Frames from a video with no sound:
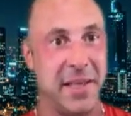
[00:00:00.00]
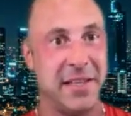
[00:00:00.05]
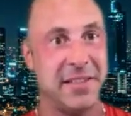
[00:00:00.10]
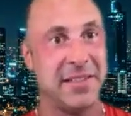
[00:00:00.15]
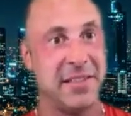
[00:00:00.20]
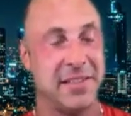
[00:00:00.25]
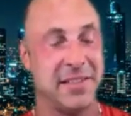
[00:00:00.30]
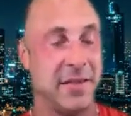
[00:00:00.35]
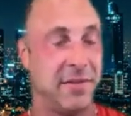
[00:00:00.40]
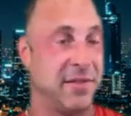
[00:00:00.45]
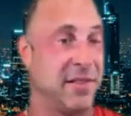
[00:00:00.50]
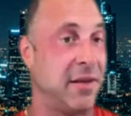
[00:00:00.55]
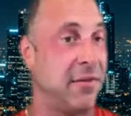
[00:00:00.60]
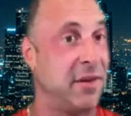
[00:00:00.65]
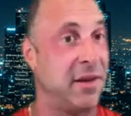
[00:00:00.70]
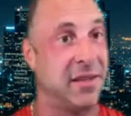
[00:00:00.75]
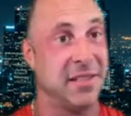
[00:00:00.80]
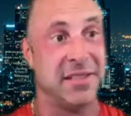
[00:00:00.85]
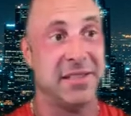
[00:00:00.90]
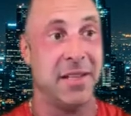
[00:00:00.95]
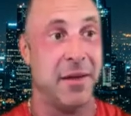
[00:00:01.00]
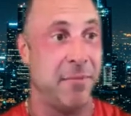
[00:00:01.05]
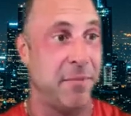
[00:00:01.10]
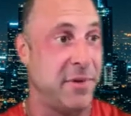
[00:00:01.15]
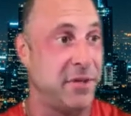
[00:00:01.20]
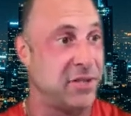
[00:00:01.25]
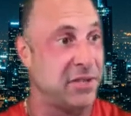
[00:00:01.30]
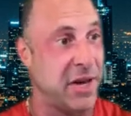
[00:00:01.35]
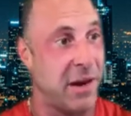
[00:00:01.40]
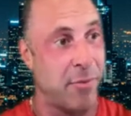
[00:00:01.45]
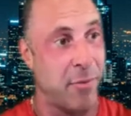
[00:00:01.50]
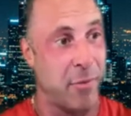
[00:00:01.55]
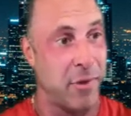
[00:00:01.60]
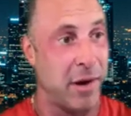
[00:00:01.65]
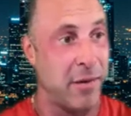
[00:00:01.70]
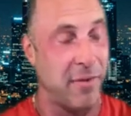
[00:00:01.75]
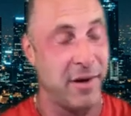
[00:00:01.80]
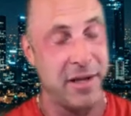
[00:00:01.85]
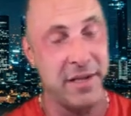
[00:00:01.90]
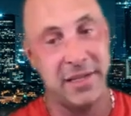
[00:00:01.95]
MK677 in a supplement shop
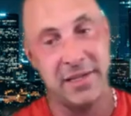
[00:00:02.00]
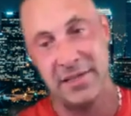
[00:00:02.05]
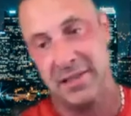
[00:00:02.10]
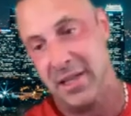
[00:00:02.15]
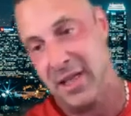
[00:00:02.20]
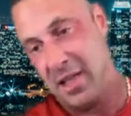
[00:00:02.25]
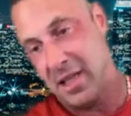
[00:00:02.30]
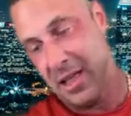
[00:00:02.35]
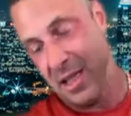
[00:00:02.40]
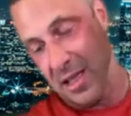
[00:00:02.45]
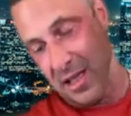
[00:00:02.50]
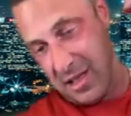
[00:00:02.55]
or whatever it is.